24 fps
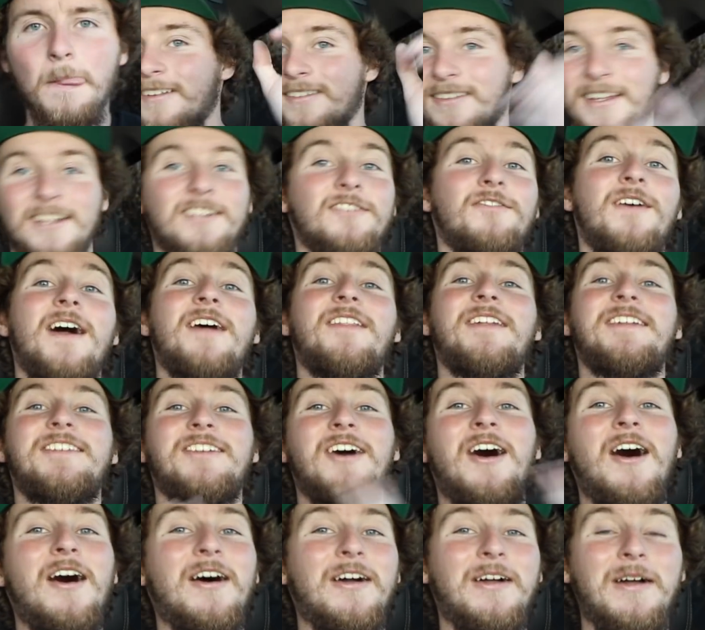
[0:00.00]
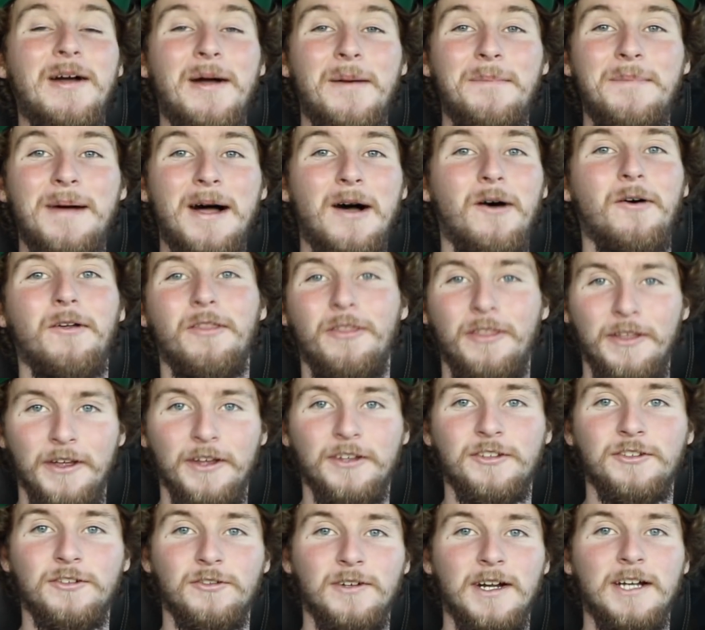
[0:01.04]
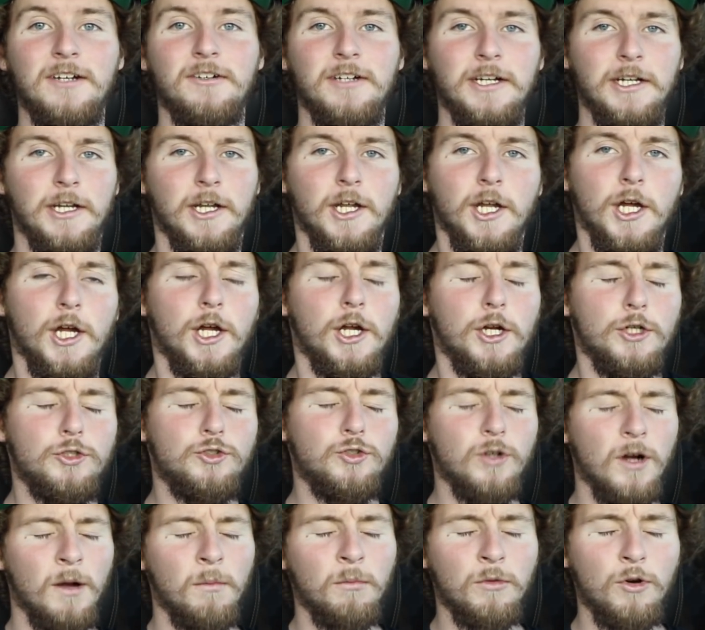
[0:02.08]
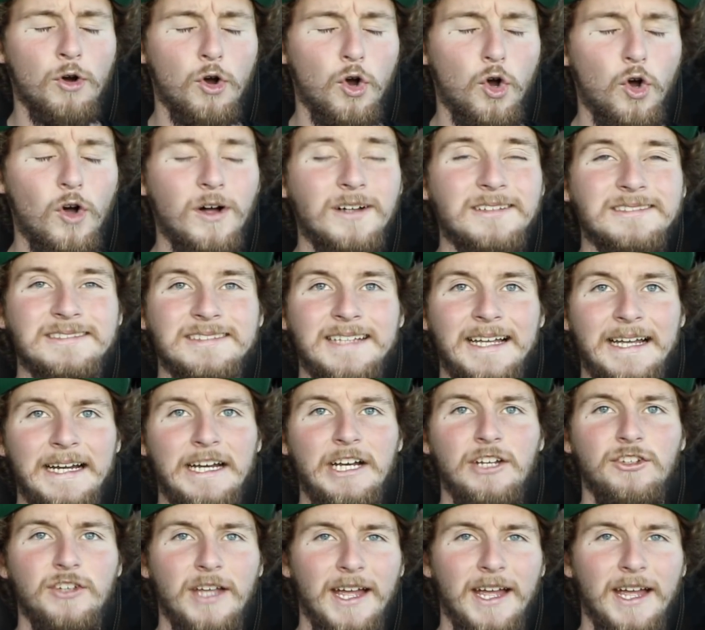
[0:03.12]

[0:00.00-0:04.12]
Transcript: Let's finally talk about this rendering. Drum roll, ladies